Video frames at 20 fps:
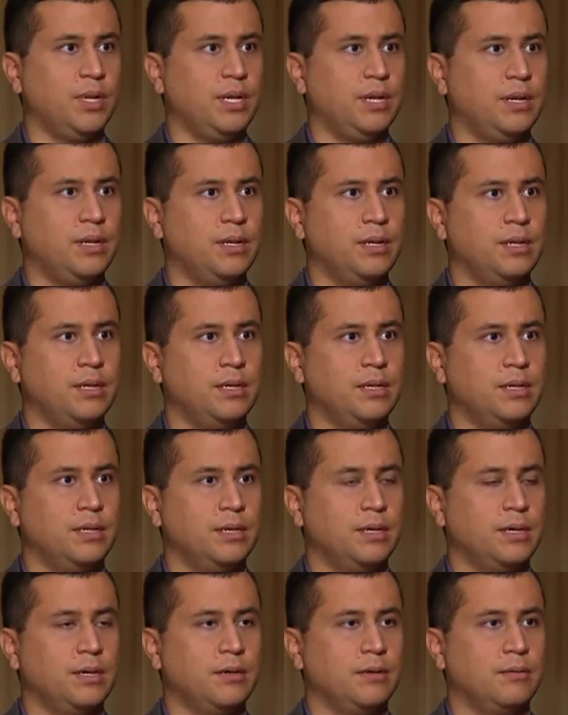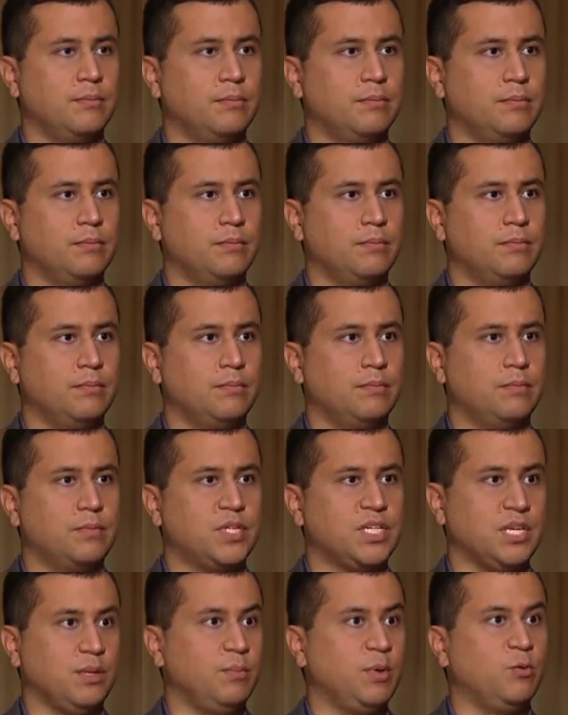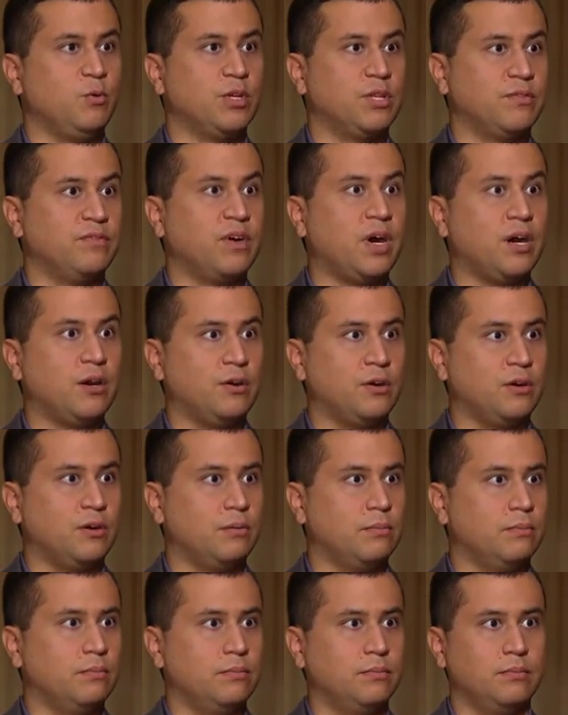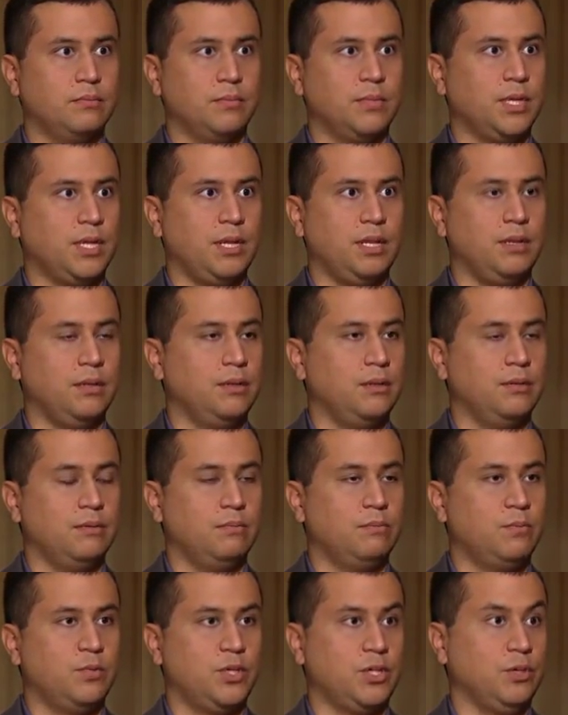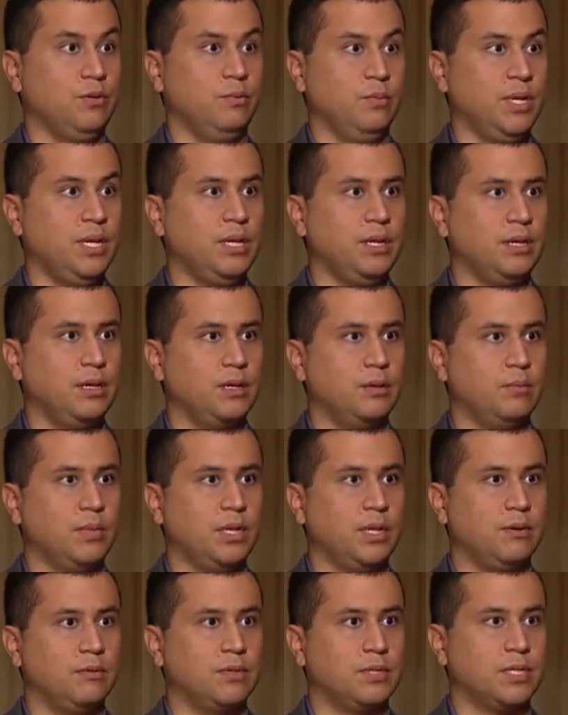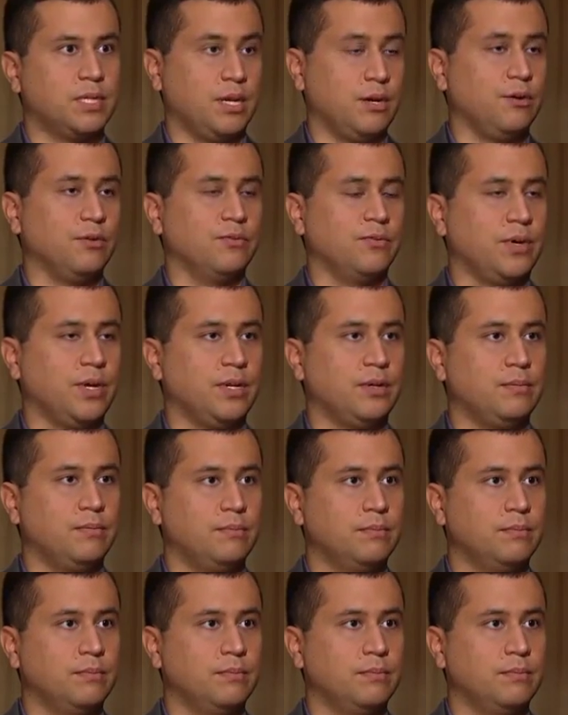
and see me with a firearm and shoot me. I mean, I was terrified.